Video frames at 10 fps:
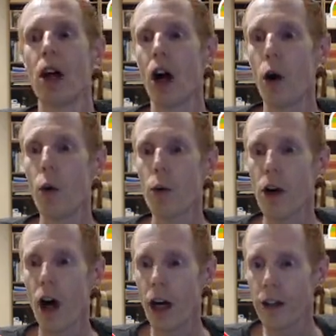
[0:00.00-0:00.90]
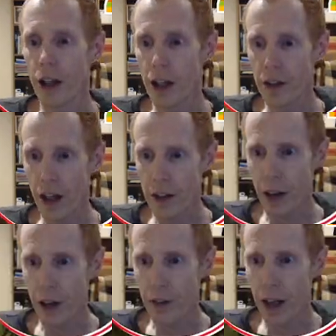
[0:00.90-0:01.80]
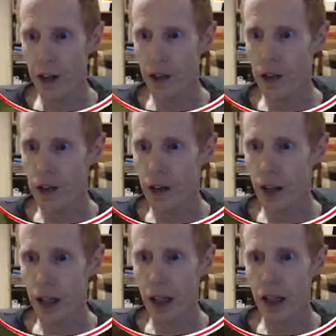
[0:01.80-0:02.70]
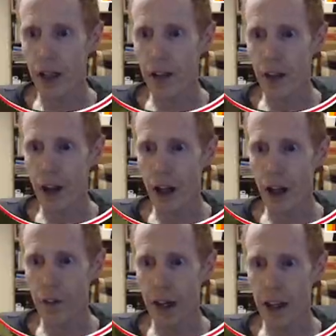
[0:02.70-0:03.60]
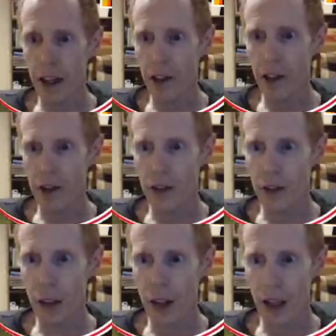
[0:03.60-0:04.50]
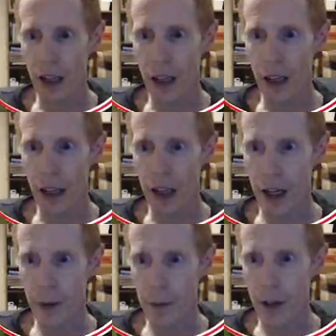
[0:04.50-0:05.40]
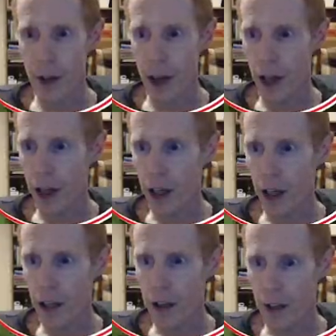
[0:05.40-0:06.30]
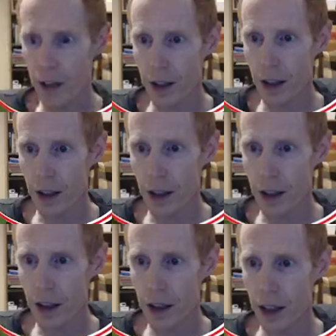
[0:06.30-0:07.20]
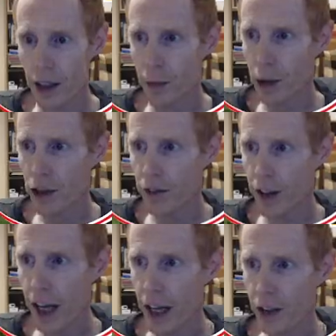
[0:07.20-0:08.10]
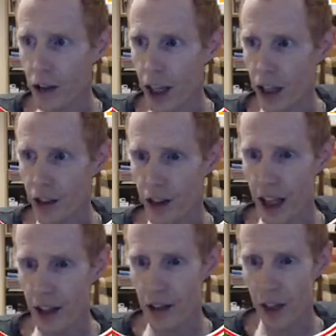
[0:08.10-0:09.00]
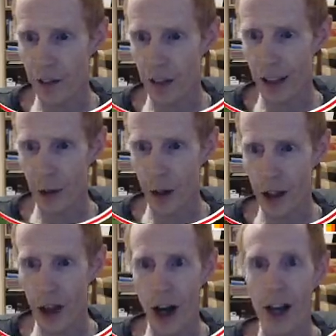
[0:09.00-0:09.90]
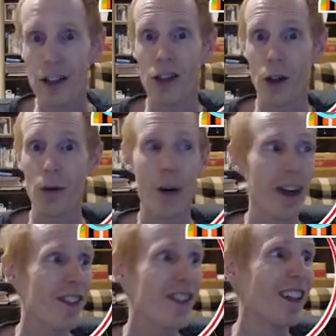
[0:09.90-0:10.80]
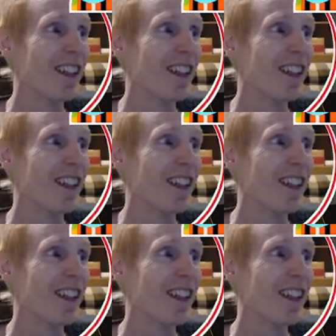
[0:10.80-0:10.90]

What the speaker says: Oh god, I saw a Vex. I saw a Vex. I am not in the mood for that. So yes, that is definitely one of the hostile ones.